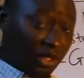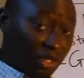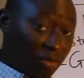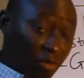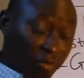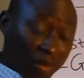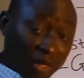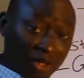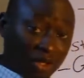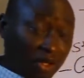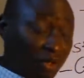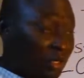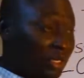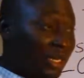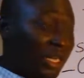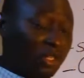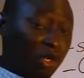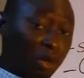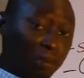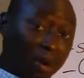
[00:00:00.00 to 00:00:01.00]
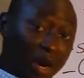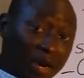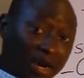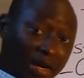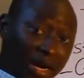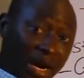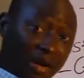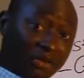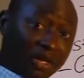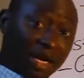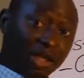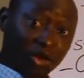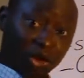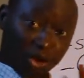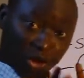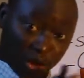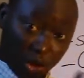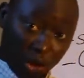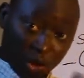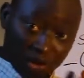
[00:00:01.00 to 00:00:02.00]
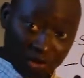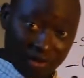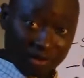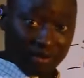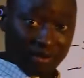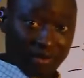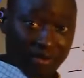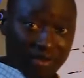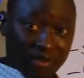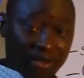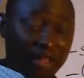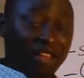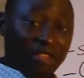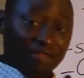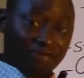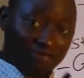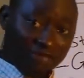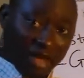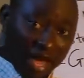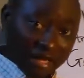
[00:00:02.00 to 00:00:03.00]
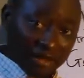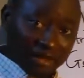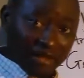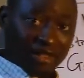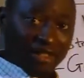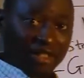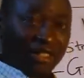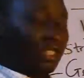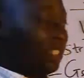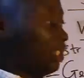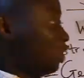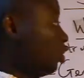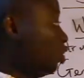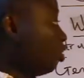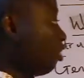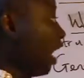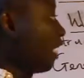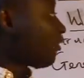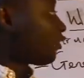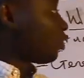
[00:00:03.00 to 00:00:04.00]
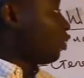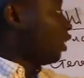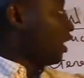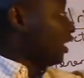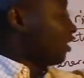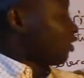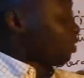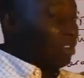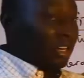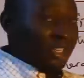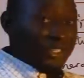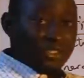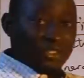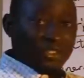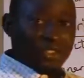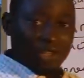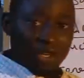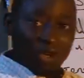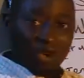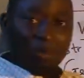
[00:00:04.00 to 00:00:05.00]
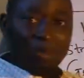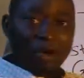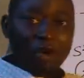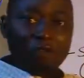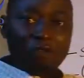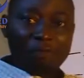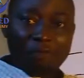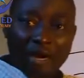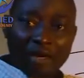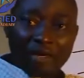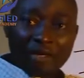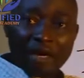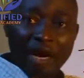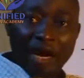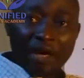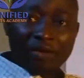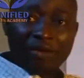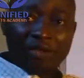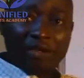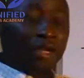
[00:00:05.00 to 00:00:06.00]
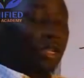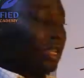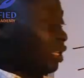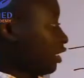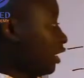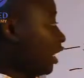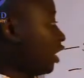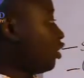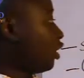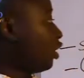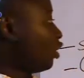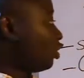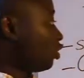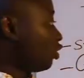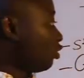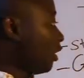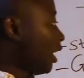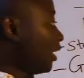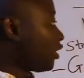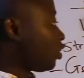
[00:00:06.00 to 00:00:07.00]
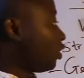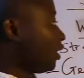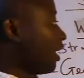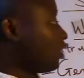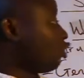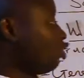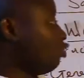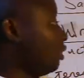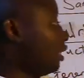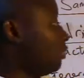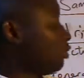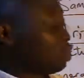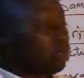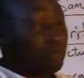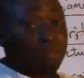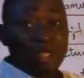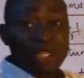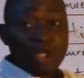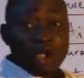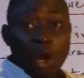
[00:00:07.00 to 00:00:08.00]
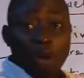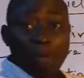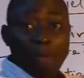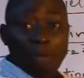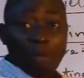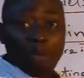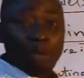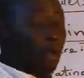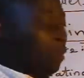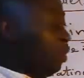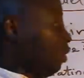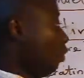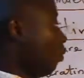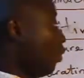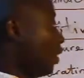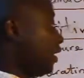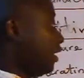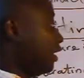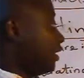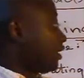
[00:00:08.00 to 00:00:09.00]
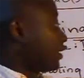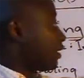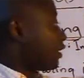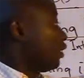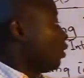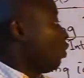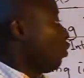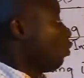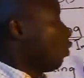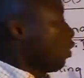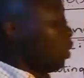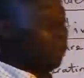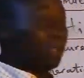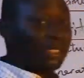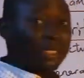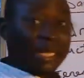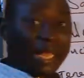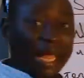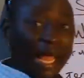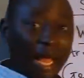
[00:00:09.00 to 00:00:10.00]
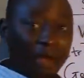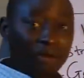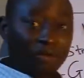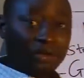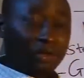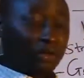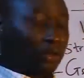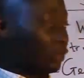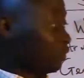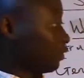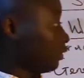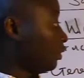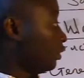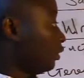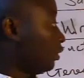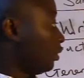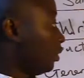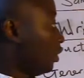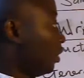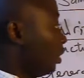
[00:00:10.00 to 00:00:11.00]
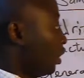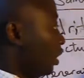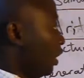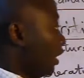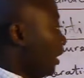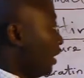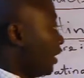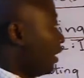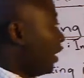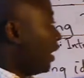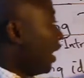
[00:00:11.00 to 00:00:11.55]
The moment you know that your paragraphs are short, then you have to increase the number of paragraphs that you're going to write so that you'll be able to meet up with this word count. The